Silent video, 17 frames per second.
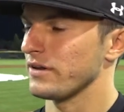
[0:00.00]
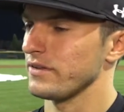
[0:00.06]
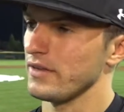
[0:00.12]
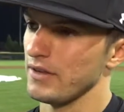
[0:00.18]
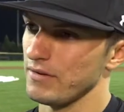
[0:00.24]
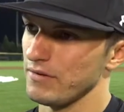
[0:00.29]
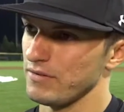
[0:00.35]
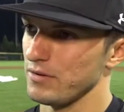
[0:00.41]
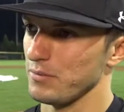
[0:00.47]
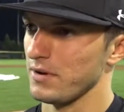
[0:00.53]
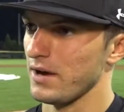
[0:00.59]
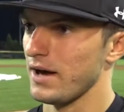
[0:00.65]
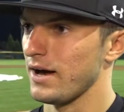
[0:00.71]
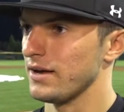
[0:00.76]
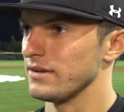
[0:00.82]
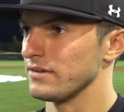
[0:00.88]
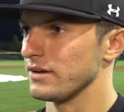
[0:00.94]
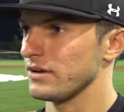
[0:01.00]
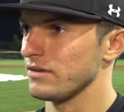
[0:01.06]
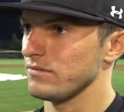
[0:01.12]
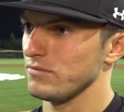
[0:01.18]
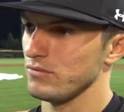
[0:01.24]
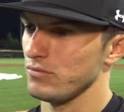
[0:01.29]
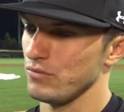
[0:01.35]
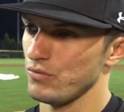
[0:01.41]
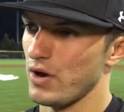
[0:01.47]
And then some guys like
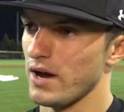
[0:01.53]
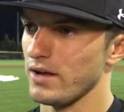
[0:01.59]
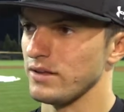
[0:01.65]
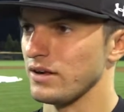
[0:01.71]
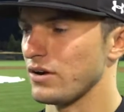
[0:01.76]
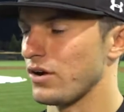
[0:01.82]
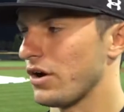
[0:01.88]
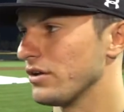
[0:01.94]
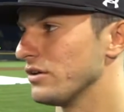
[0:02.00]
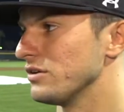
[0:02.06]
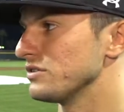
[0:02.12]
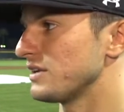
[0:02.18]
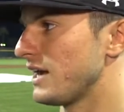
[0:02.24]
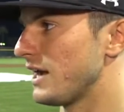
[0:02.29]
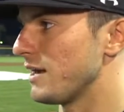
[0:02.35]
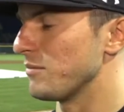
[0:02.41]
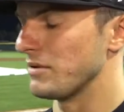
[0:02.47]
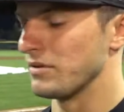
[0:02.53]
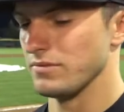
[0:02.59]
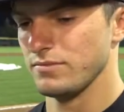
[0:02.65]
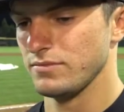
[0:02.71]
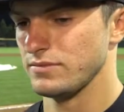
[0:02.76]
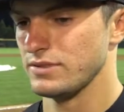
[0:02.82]
Riley and Carlos came and